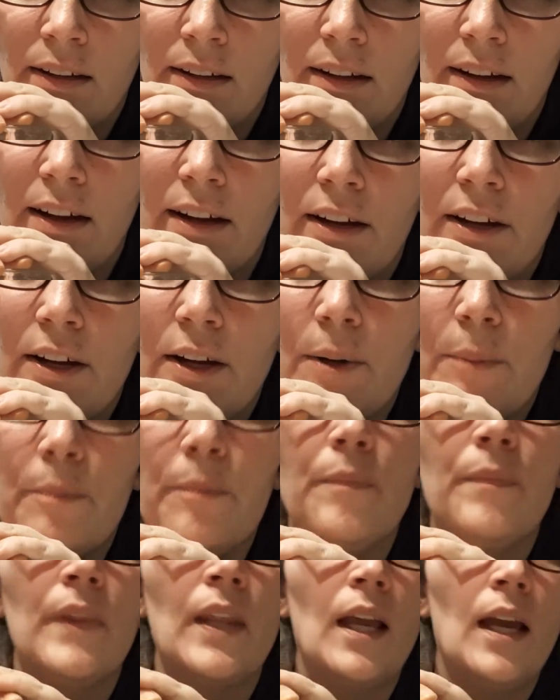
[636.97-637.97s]

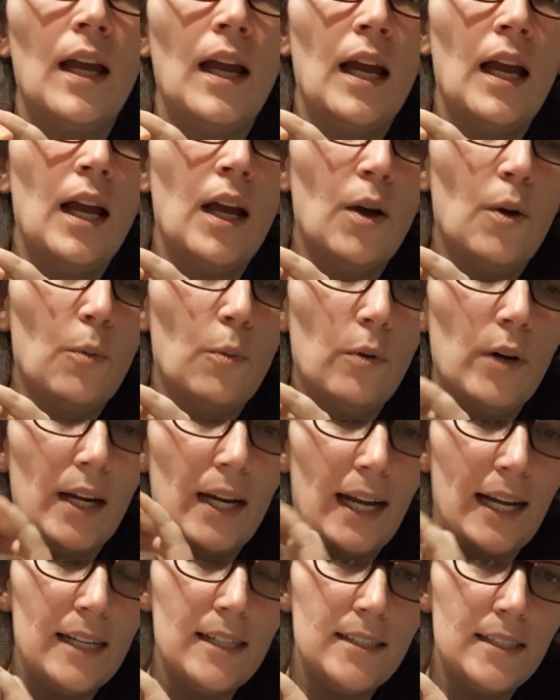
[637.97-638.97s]

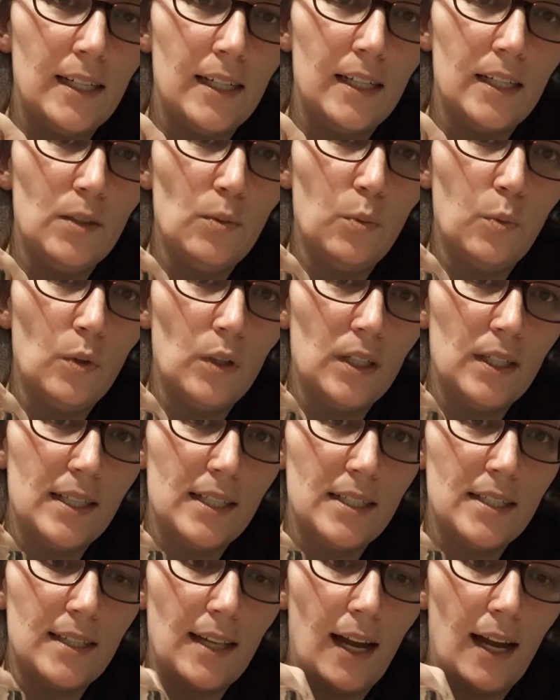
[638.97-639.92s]
what I did was